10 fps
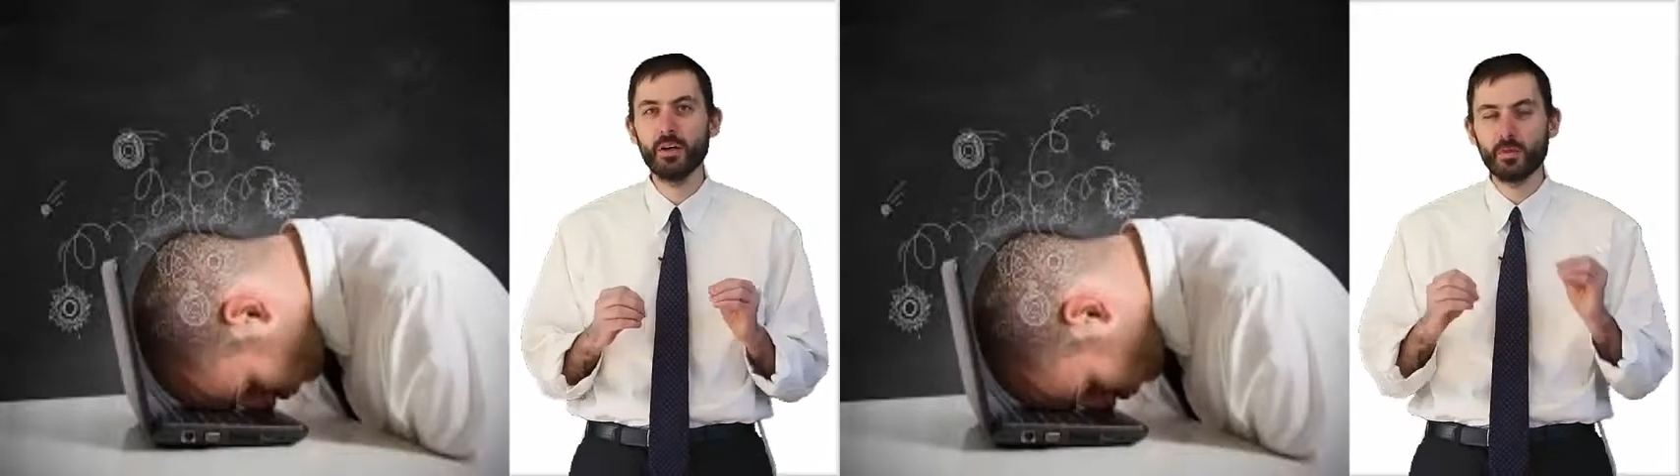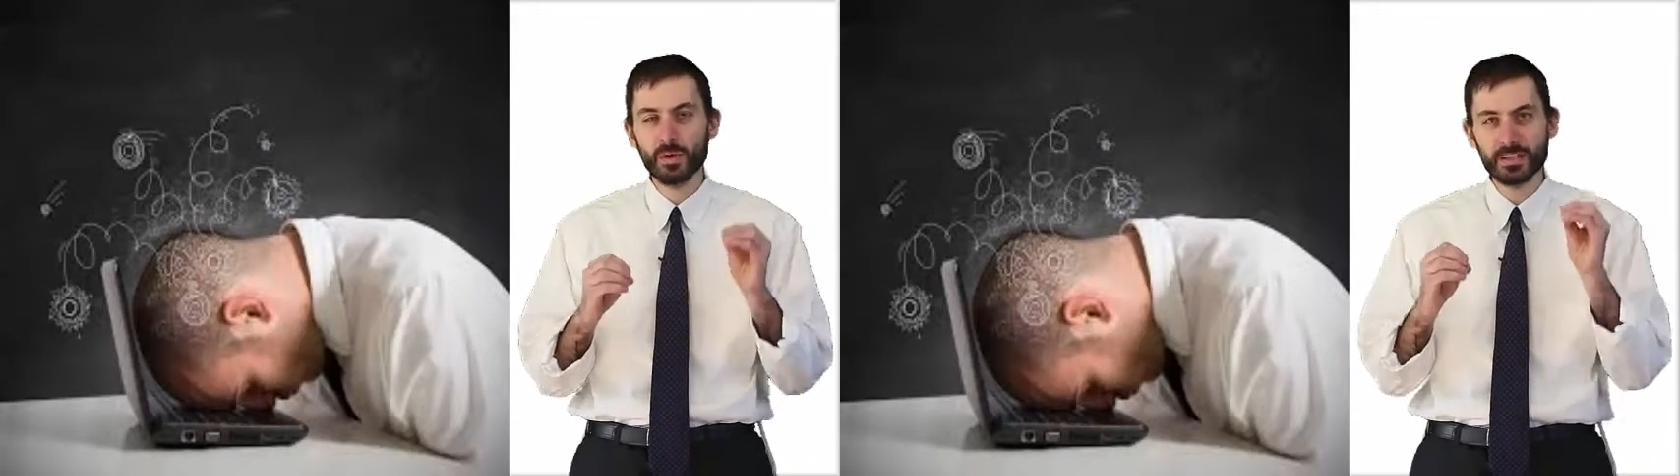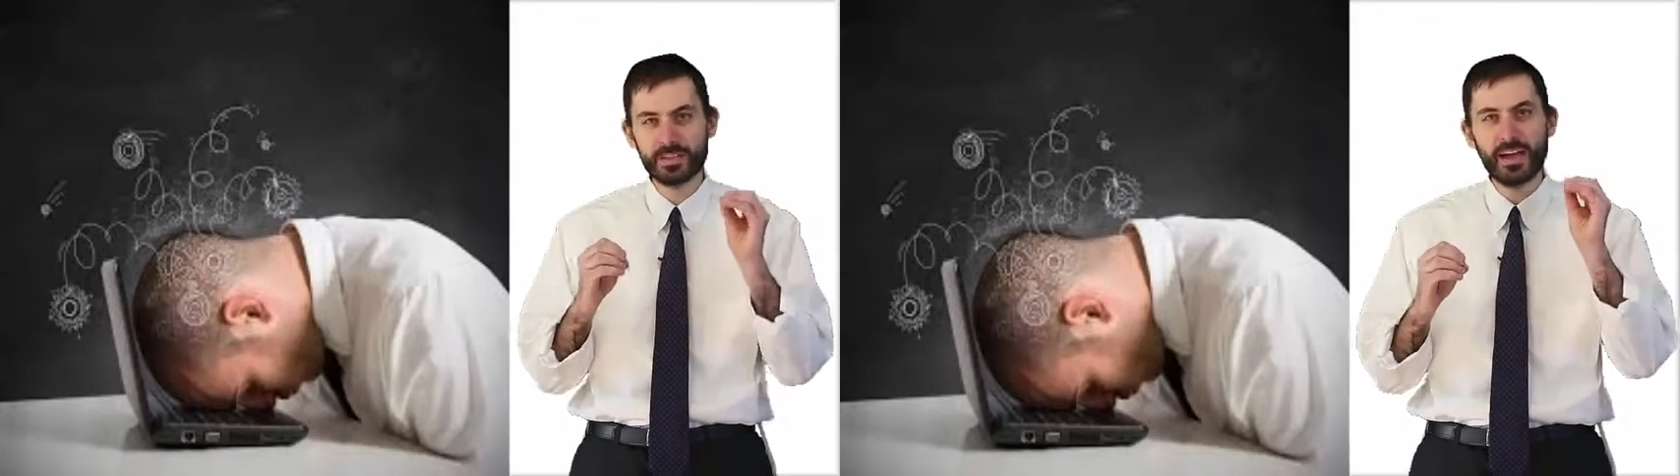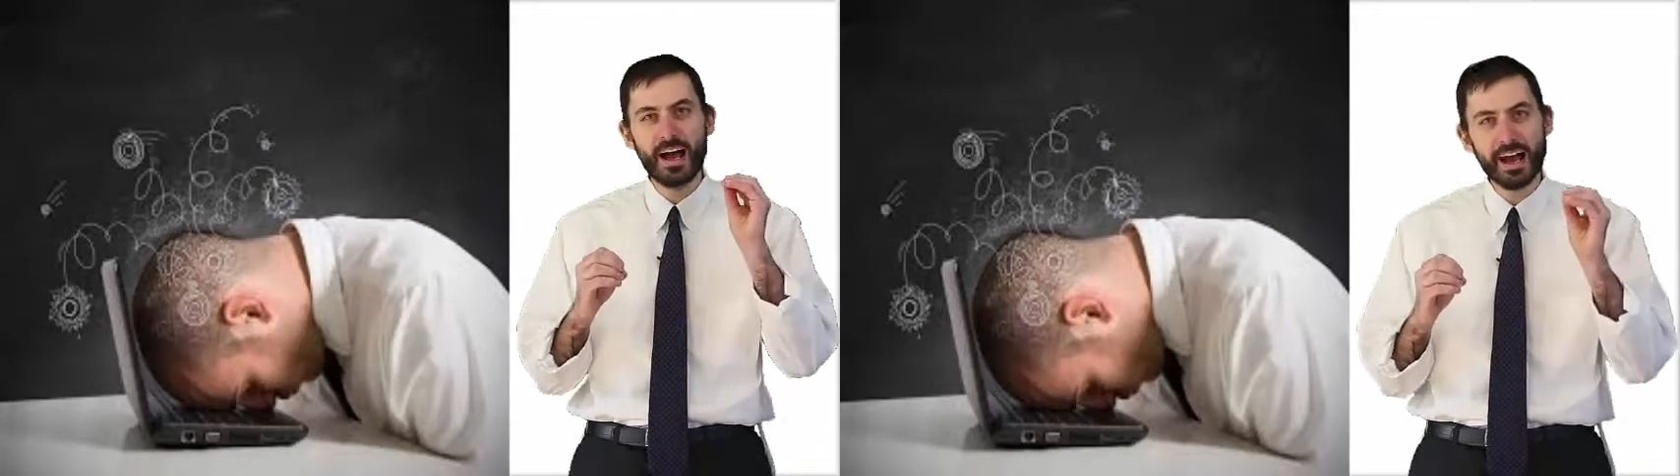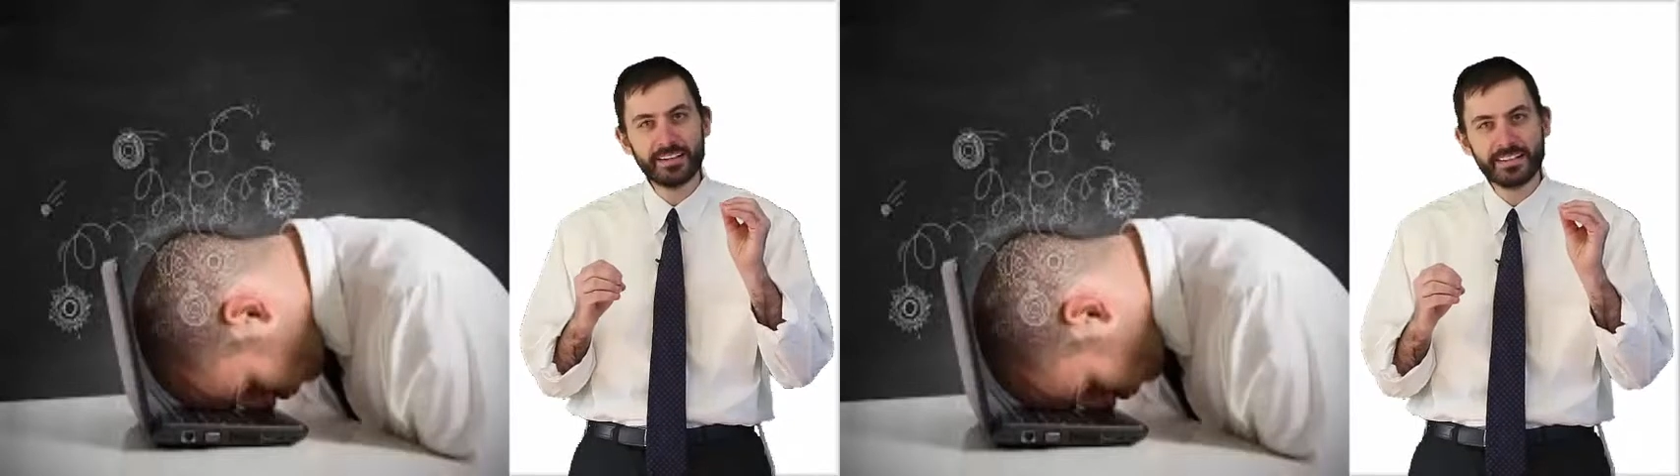was
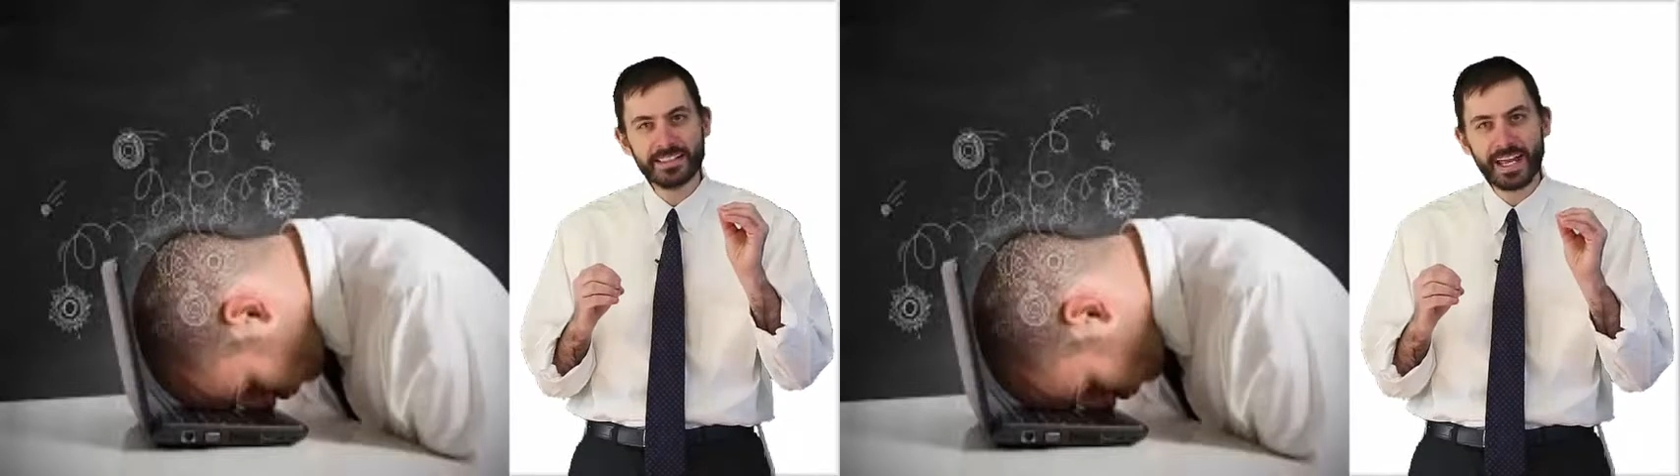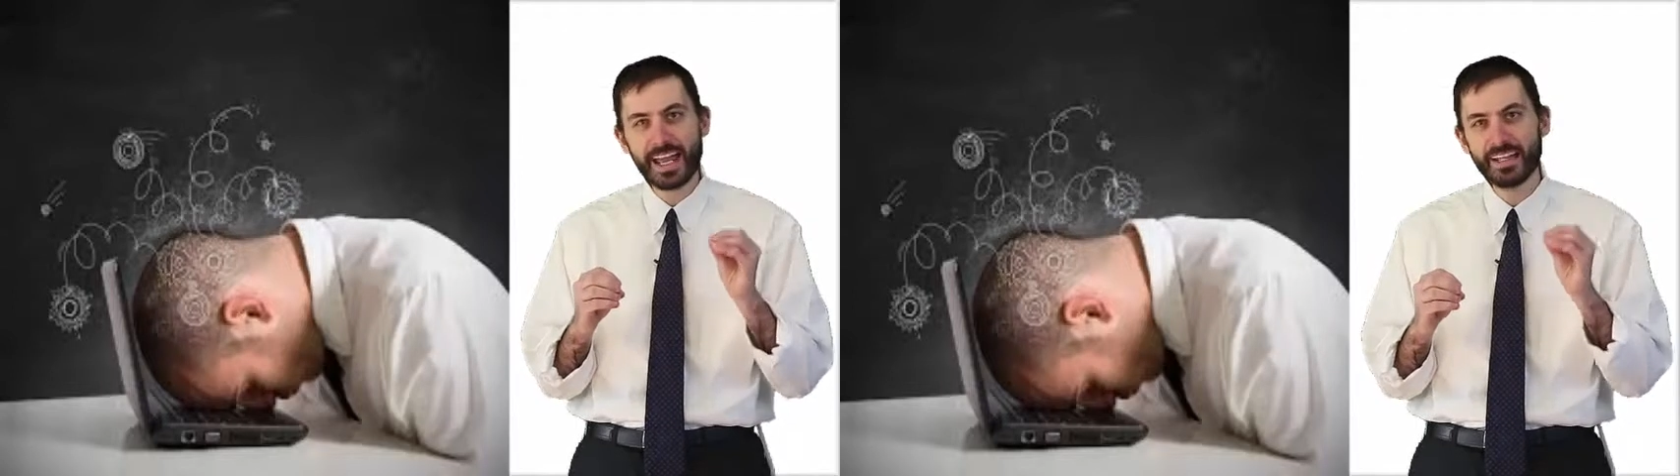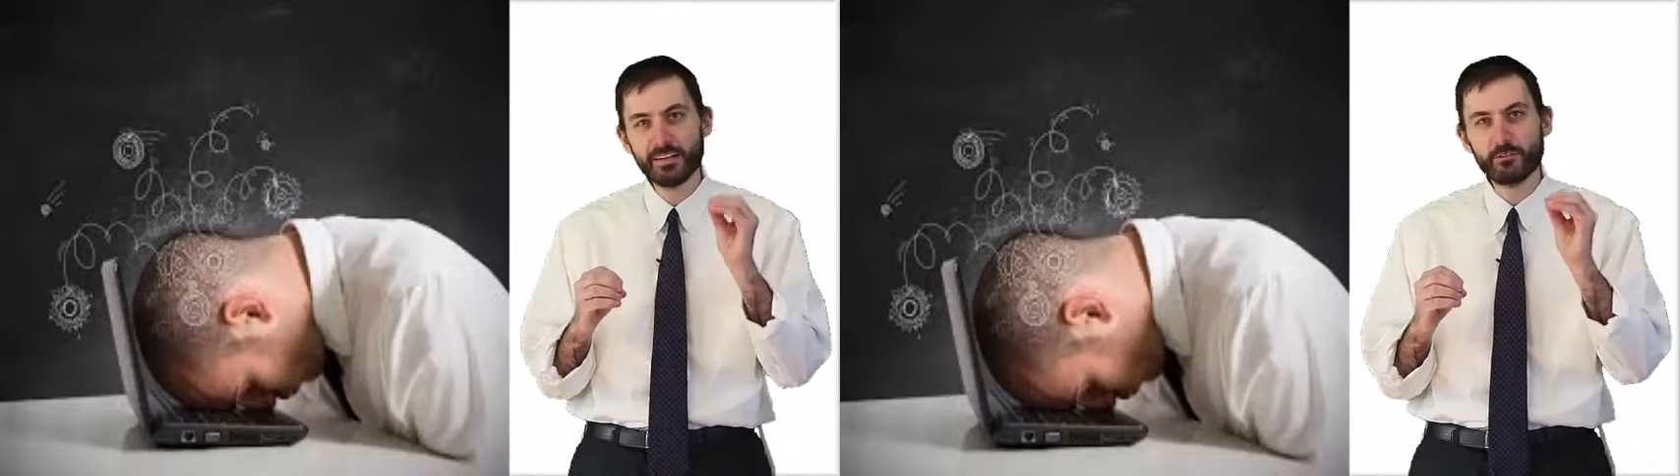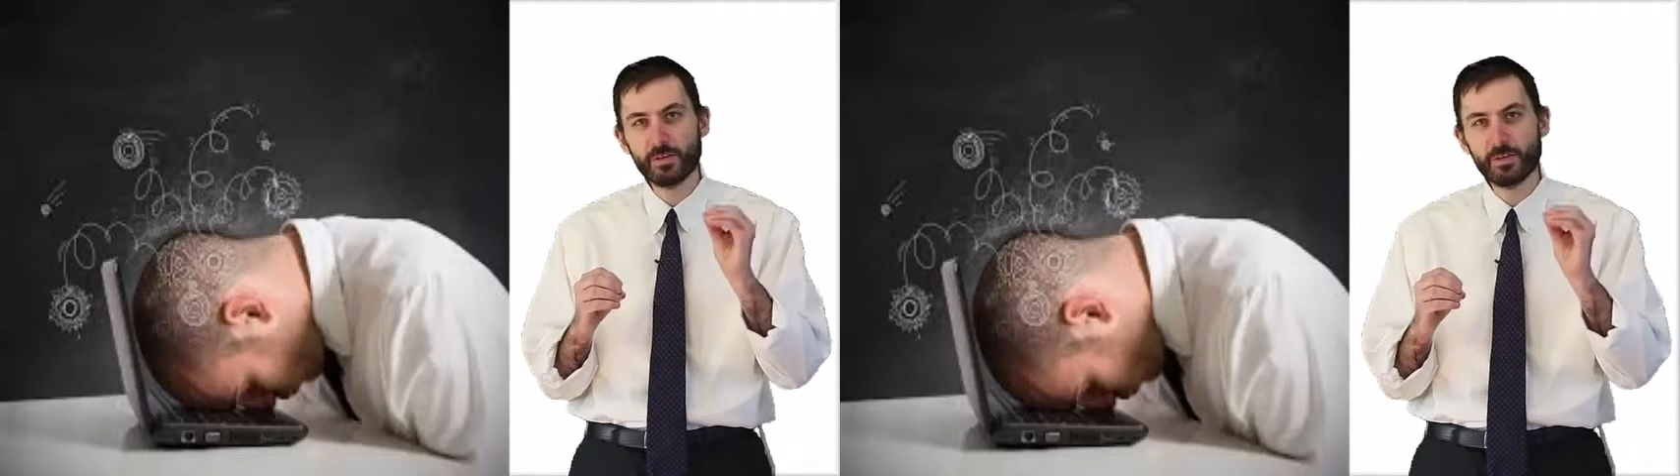understand and